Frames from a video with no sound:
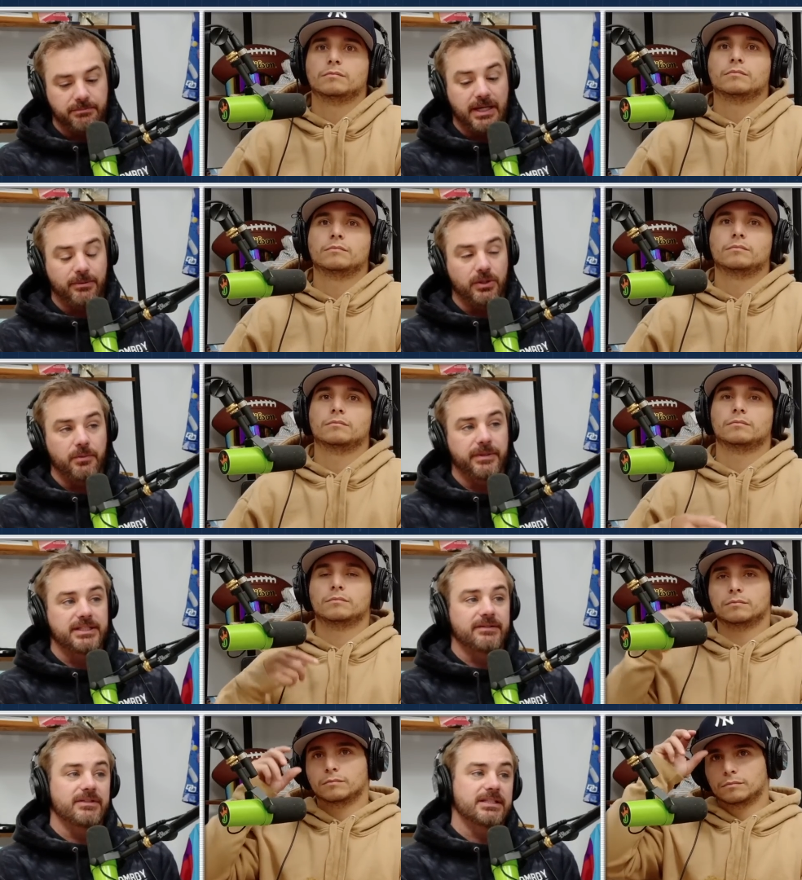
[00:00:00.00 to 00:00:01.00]
Speaker 1: Pablo
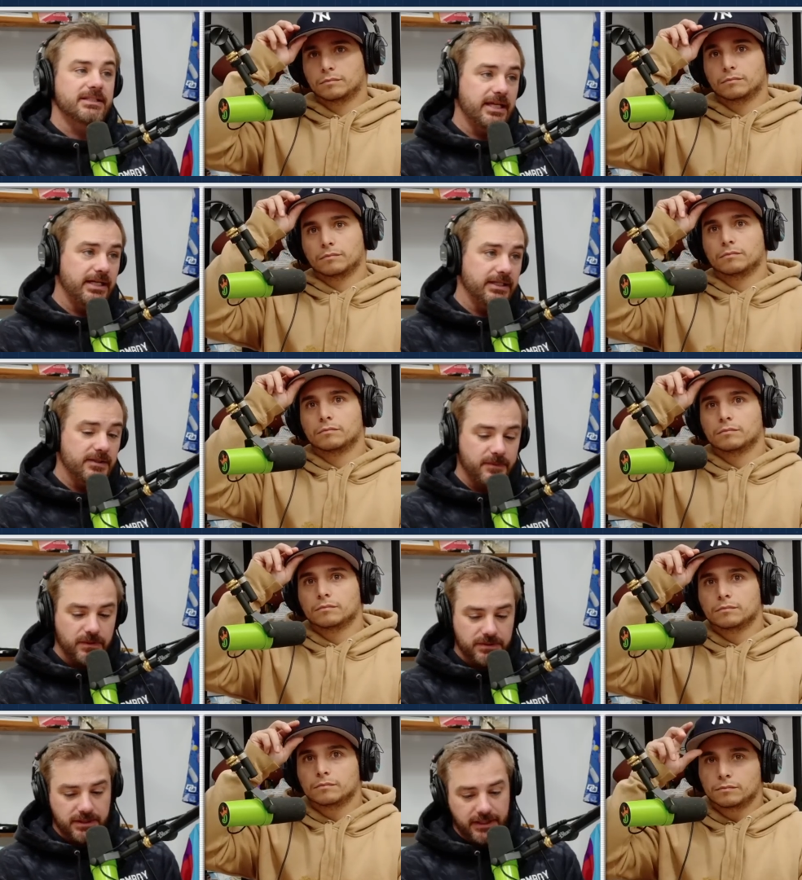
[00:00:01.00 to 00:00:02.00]
Lopez even said it in his
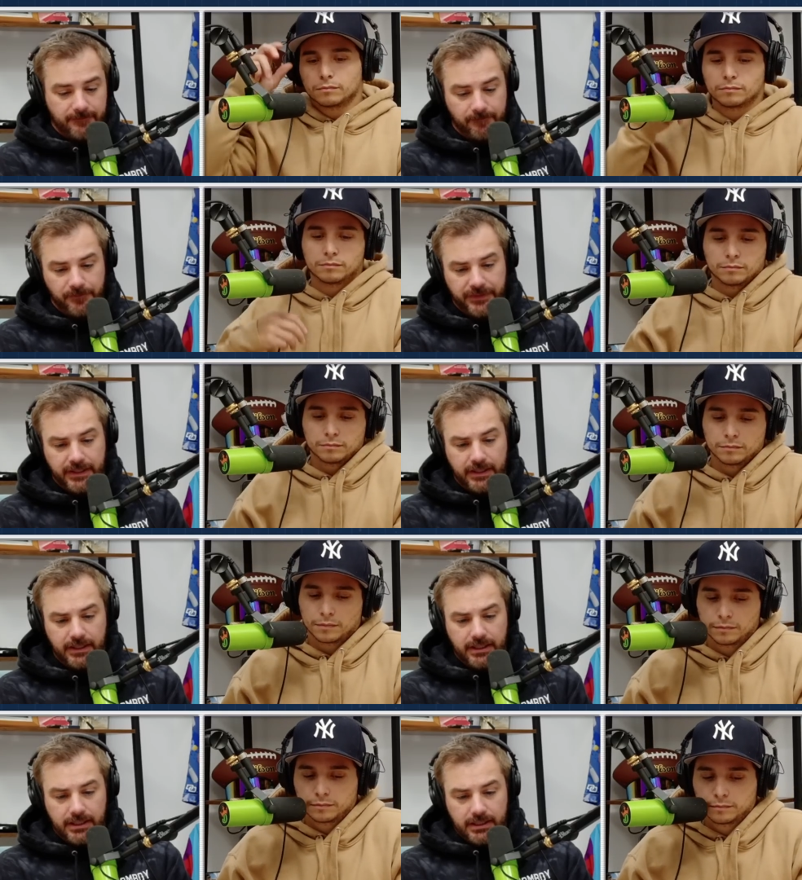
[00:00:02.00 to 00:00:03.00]
post game.
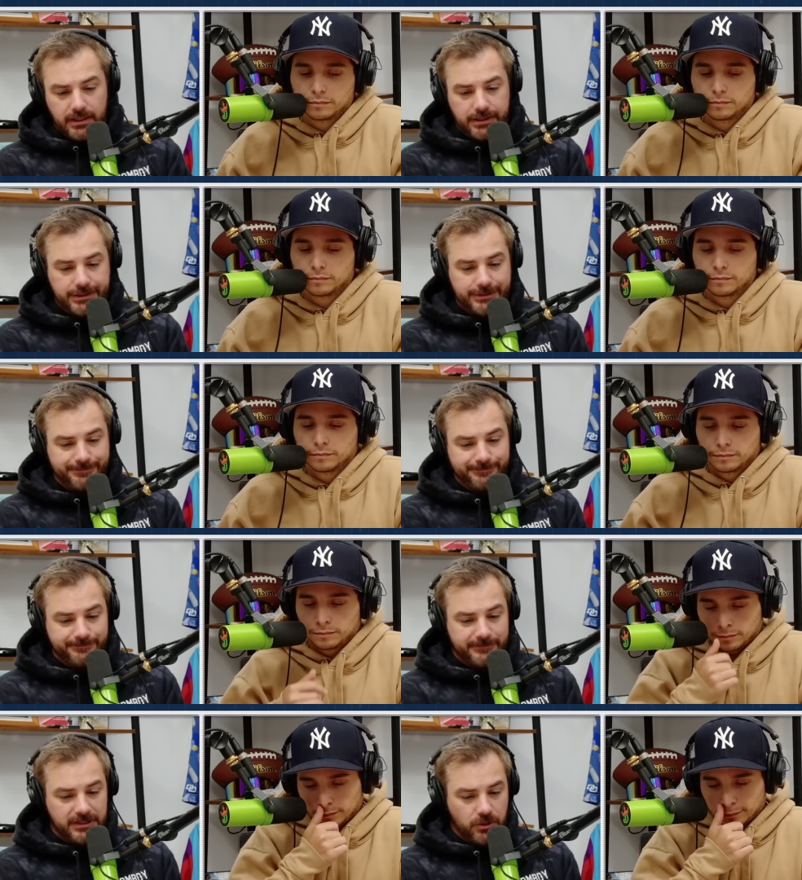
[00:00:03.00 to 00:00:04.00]
Um,
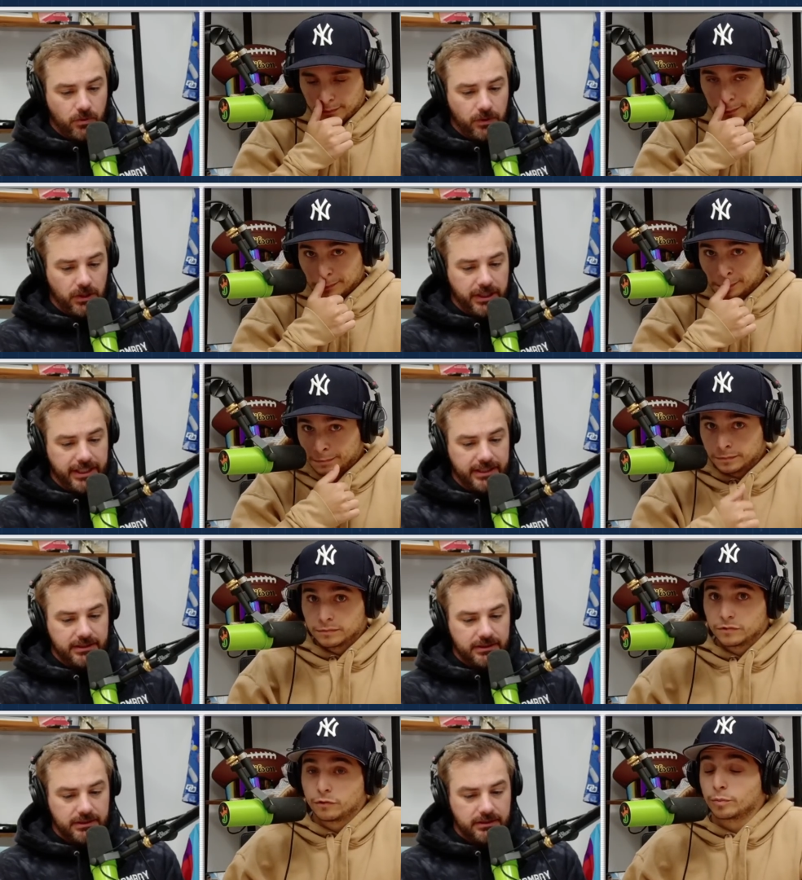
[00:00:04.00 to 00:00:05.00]
it's cool to look at.
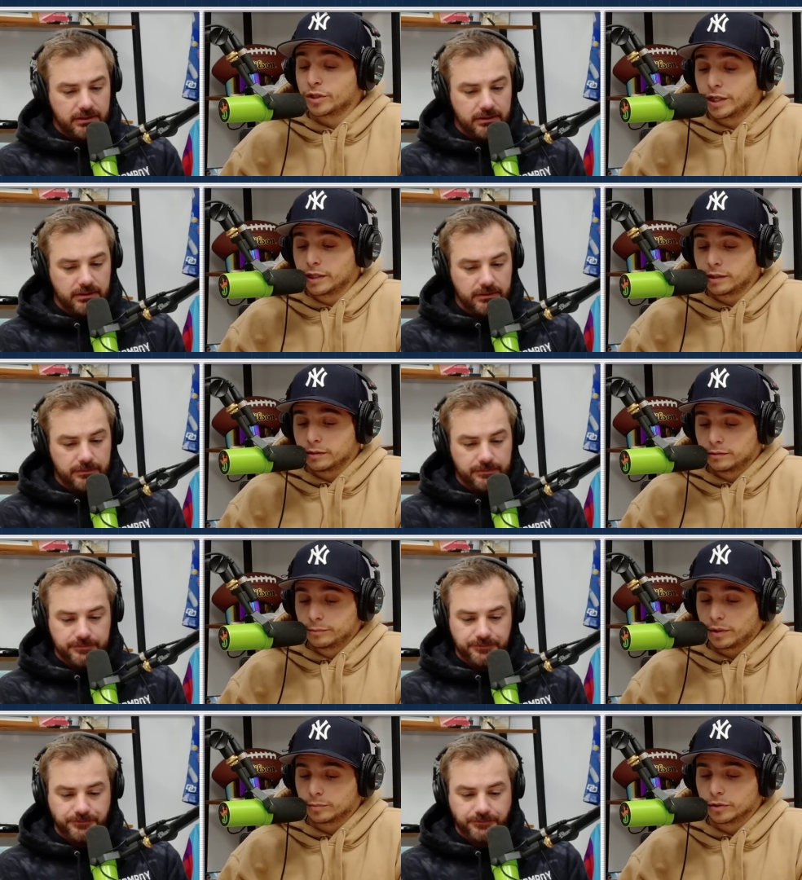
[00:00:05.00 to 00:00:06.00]
Former Yankee
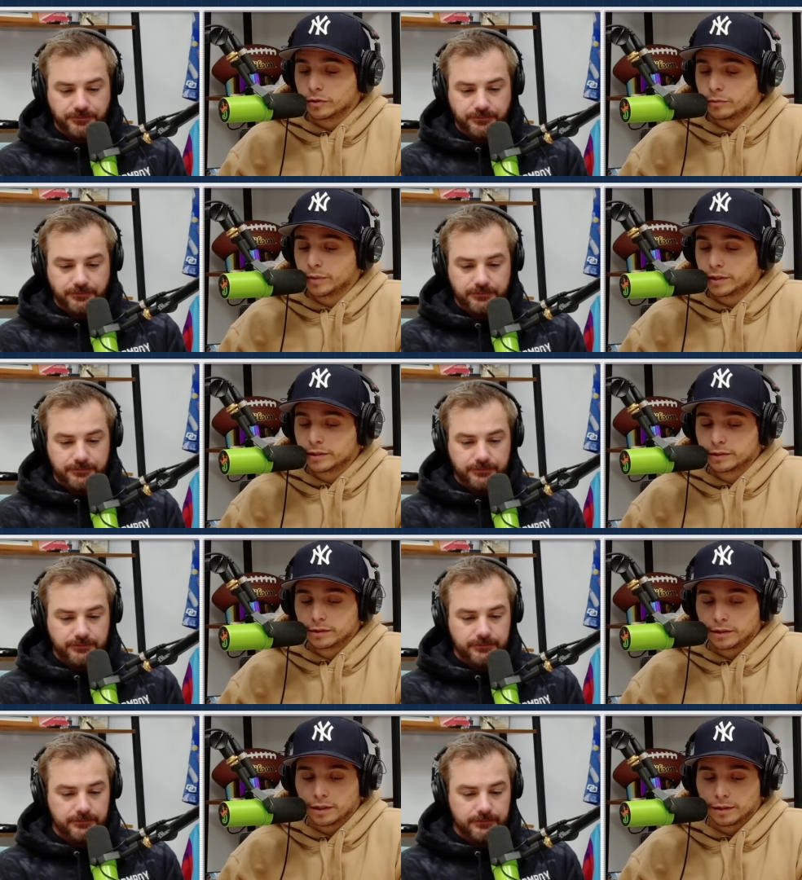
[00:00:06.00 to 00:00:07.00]
Speaker 2: Pablo Lopez.
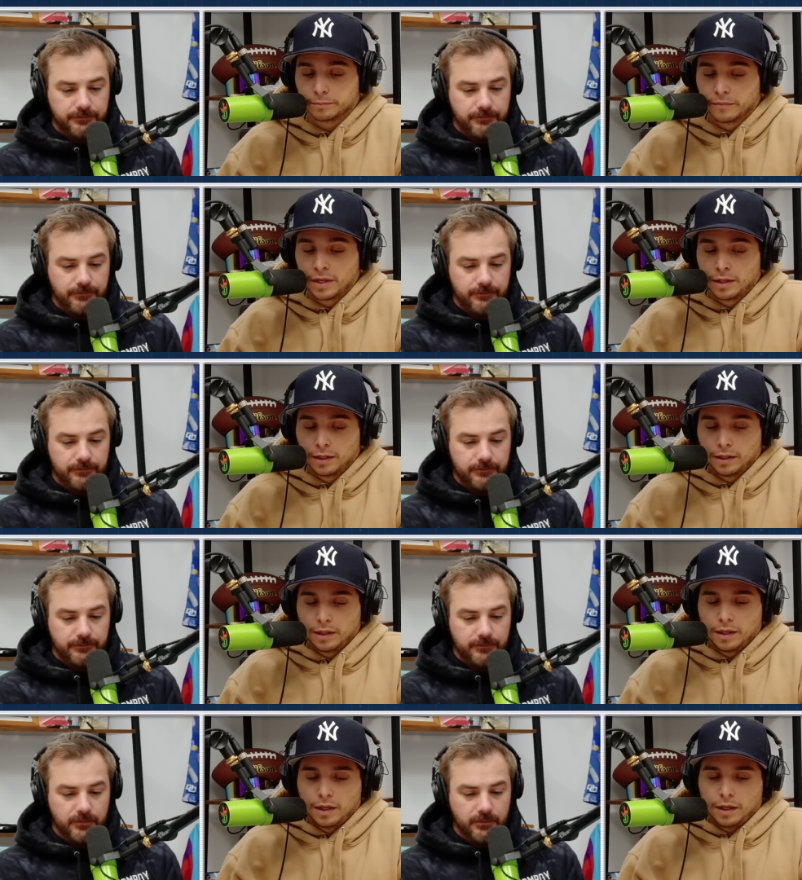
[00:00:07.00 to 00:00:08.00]
Speaker 1: Um,
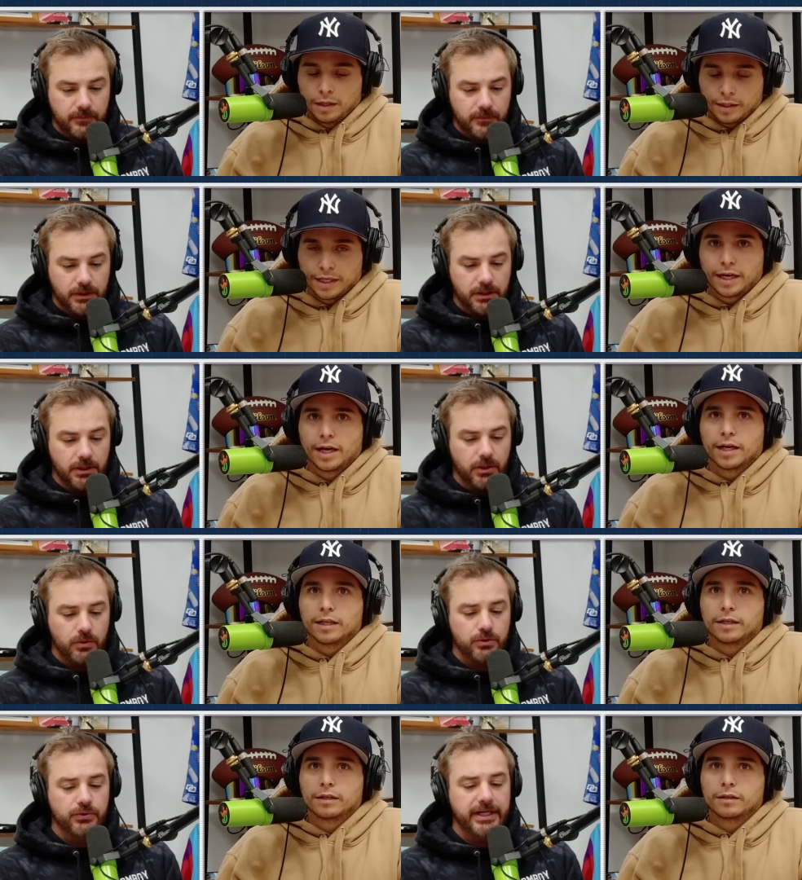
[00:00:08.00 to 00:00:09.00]
yeah, no
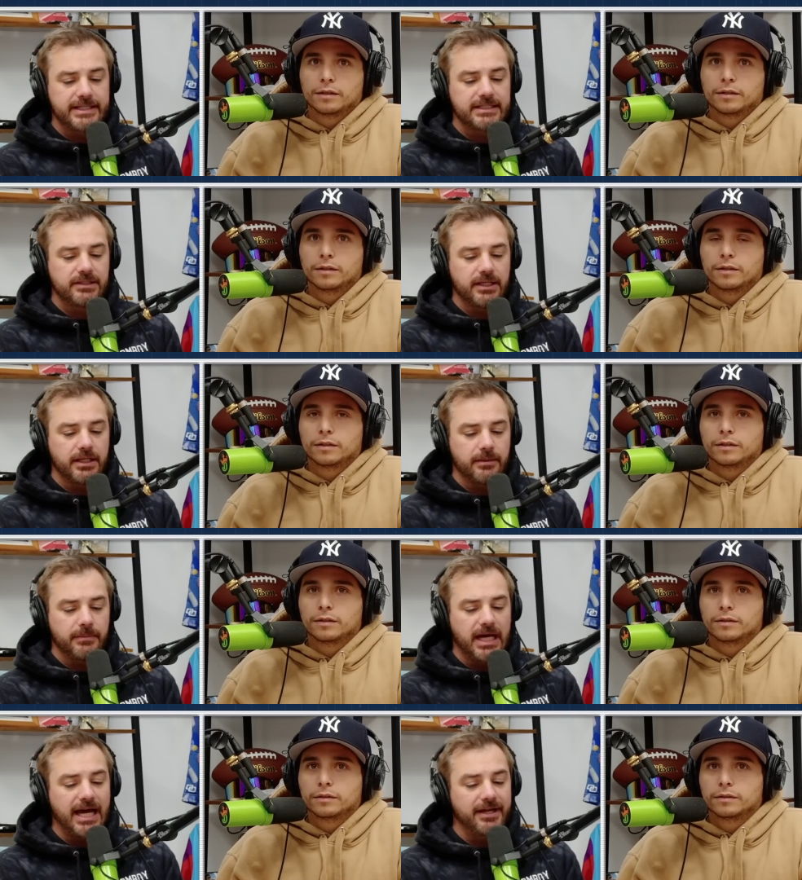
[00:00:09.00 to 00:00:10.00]
crazy um,
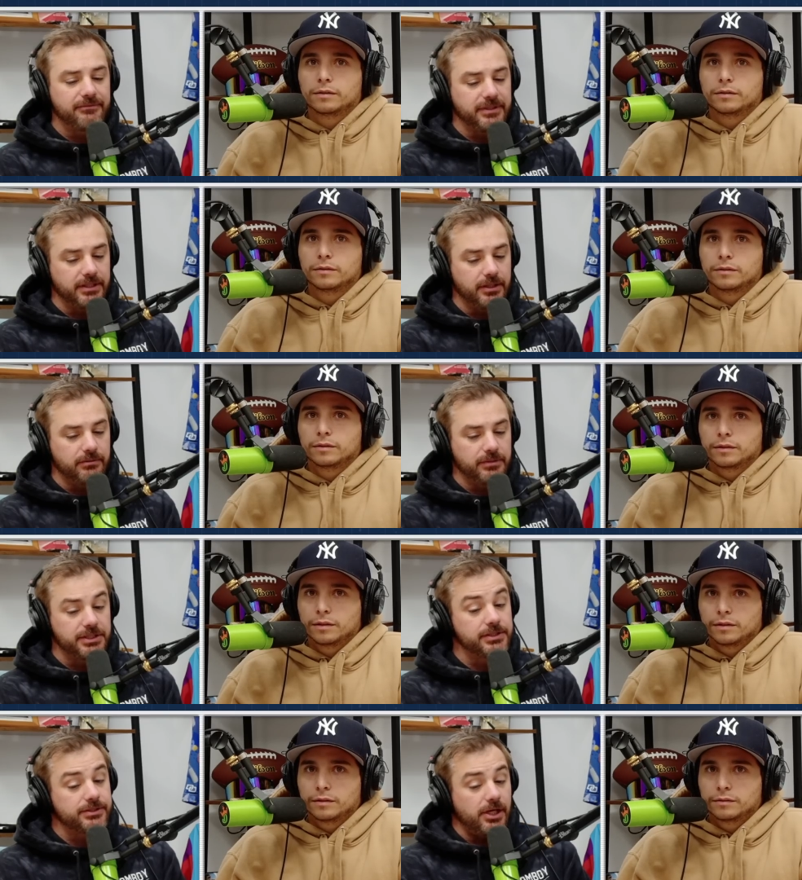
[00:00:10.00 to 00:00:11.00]
high velo,
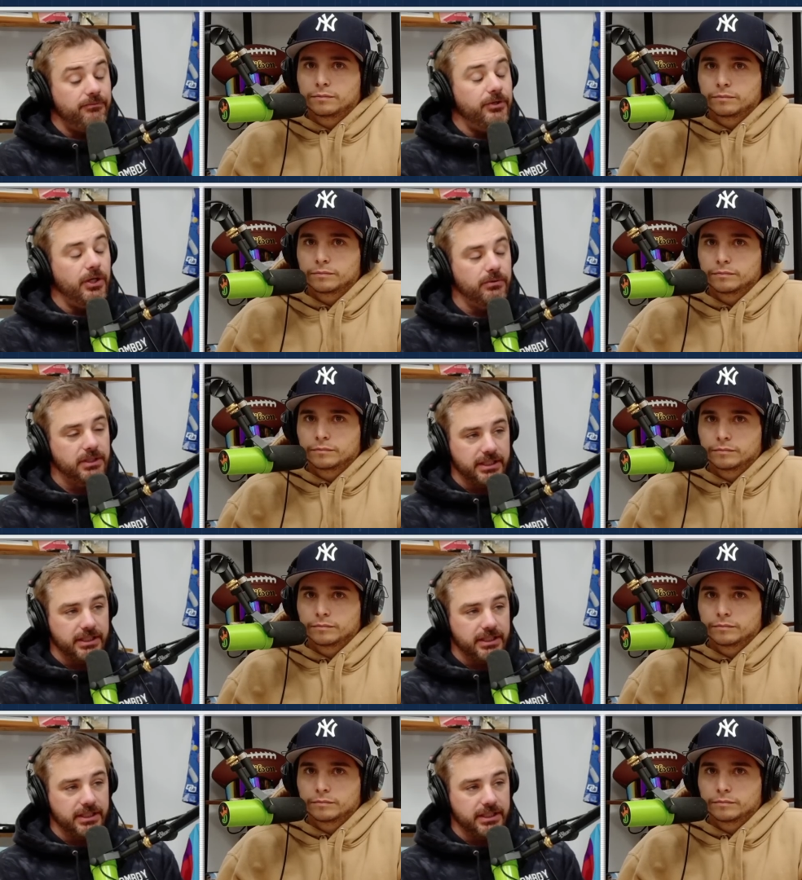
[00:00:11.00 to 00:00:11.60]
which is of note, I